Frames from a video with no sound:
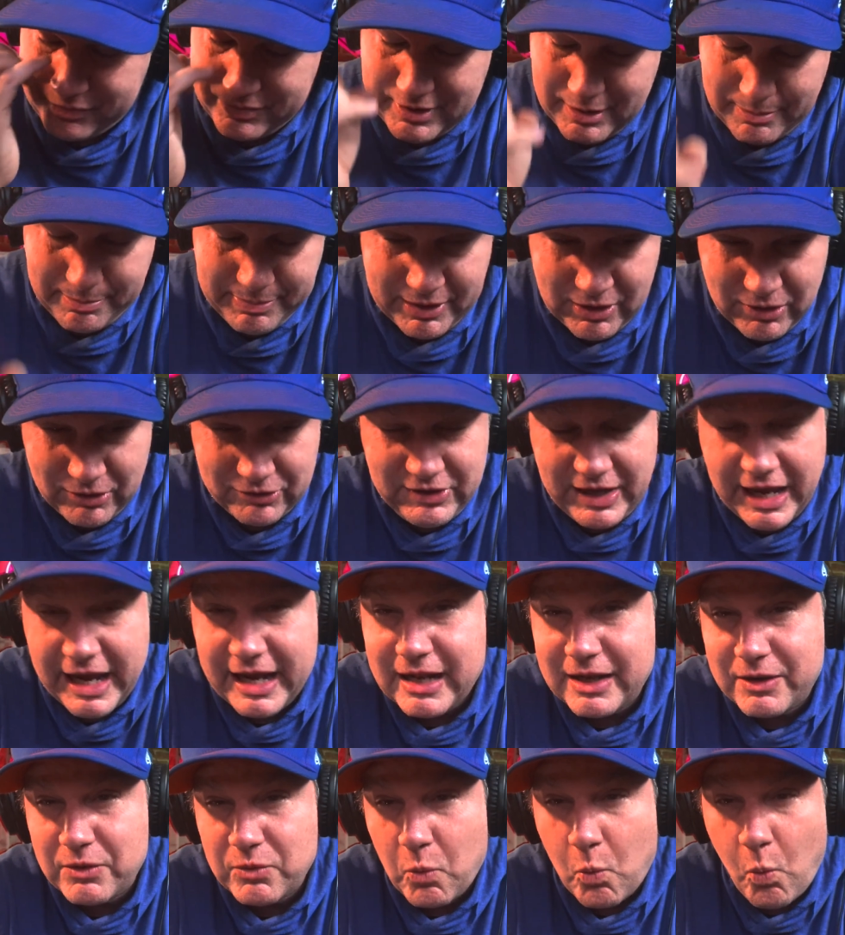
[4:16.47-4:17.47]
the Bills had
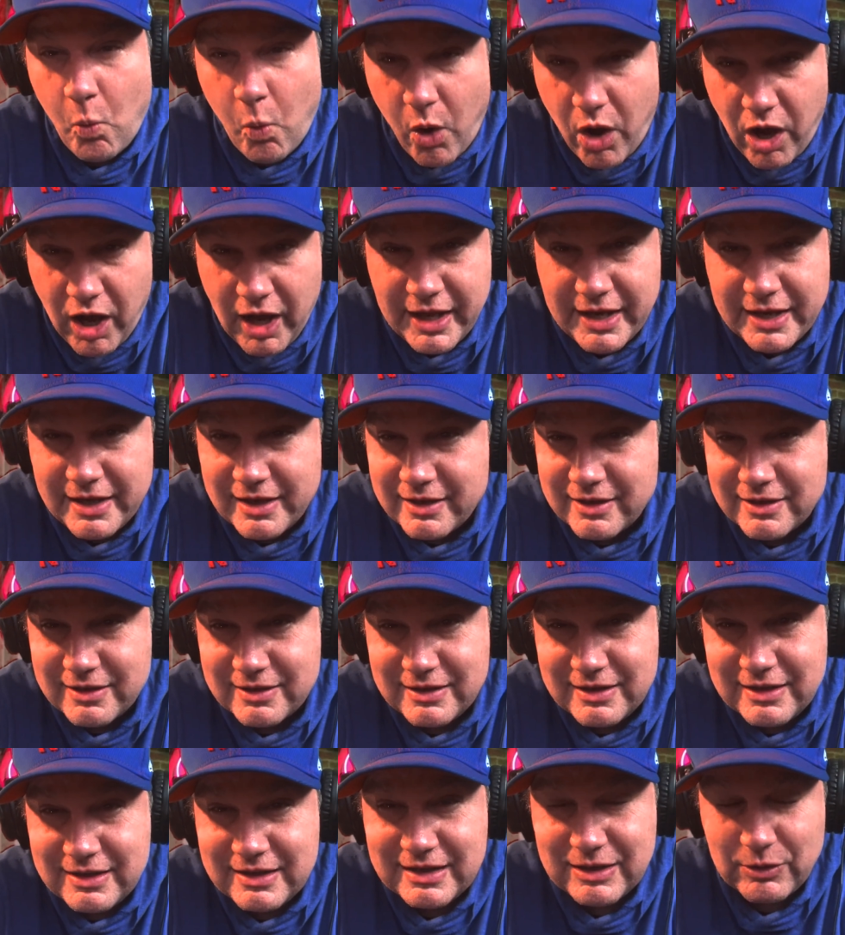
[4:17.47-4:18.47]
it won.
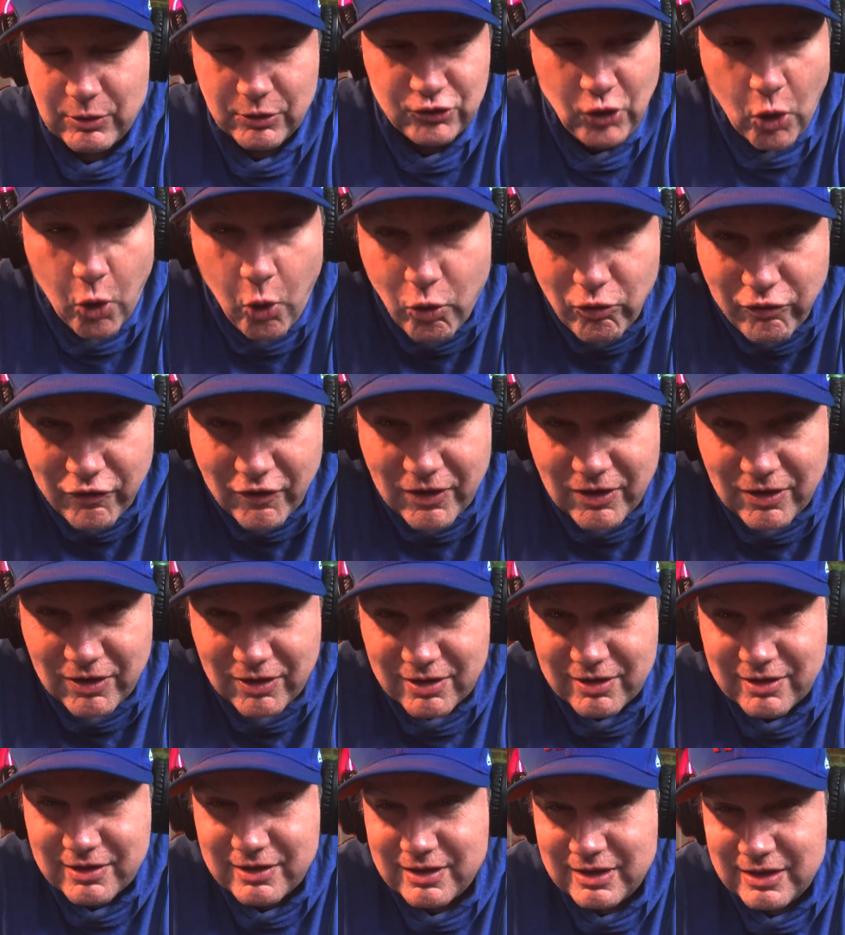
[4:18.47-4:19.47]
It was over.
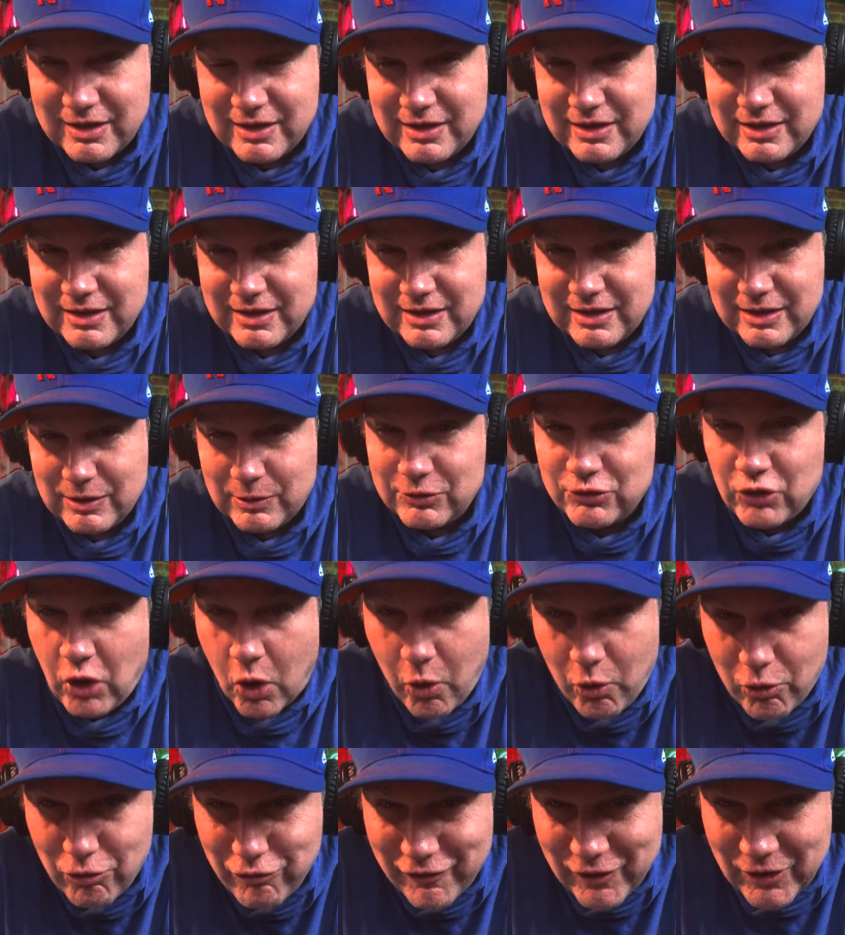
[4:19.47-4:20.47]
It was
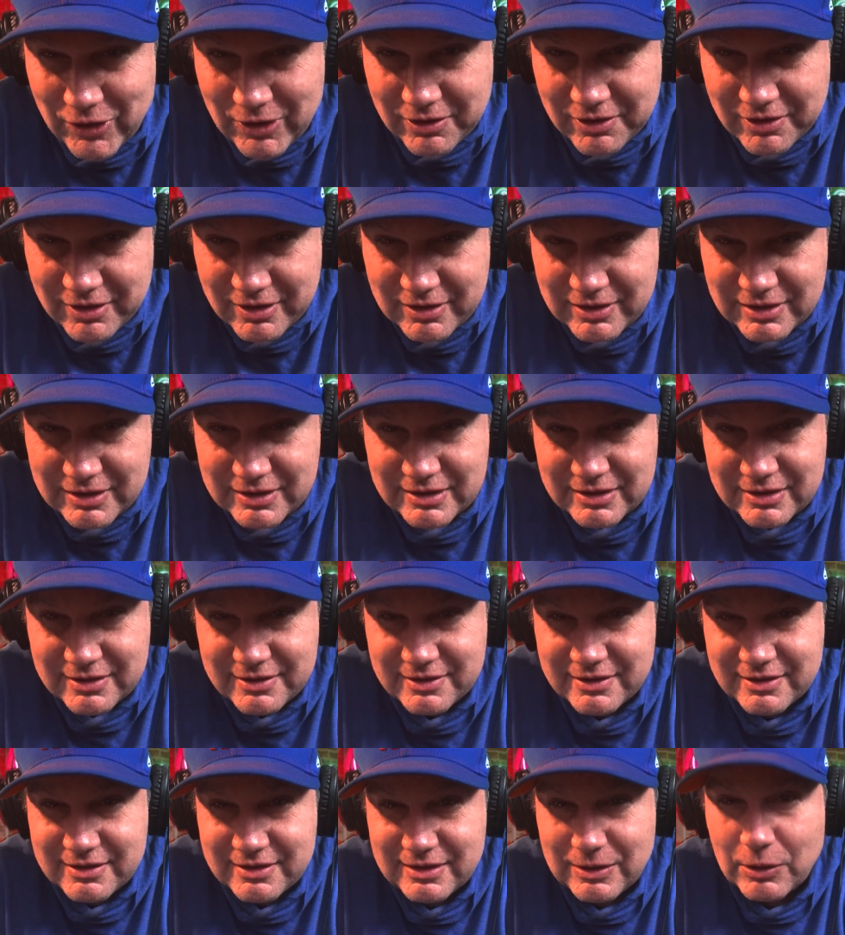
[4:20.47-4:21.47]
over.
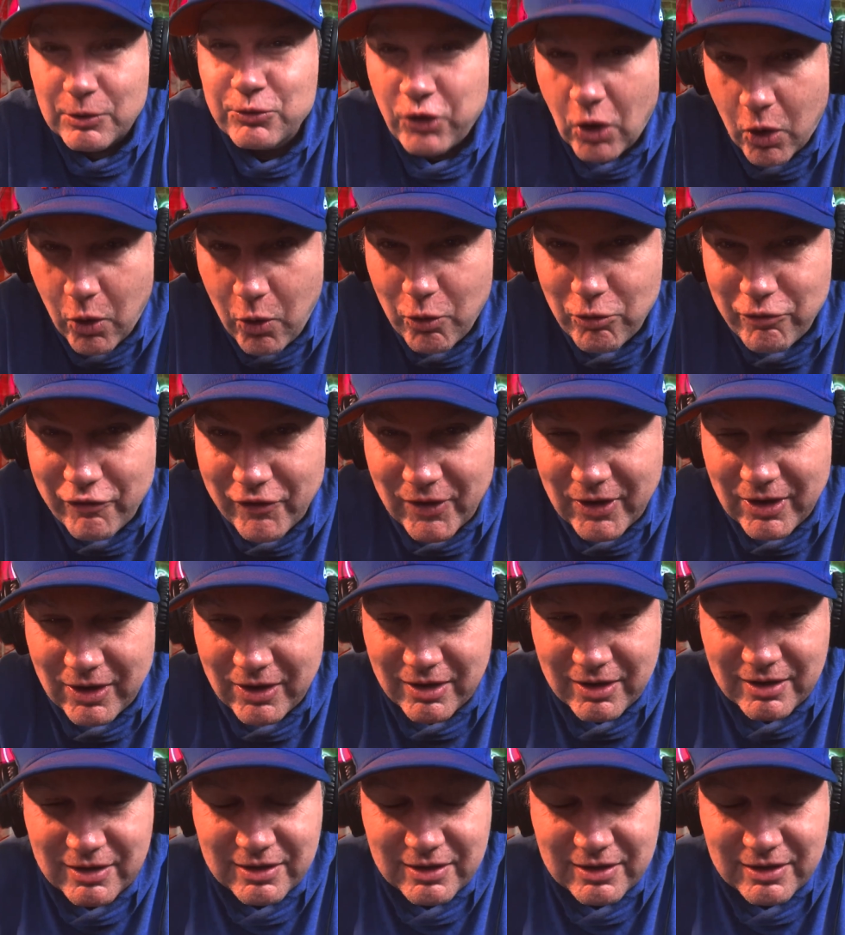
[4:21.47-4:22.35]
It was over.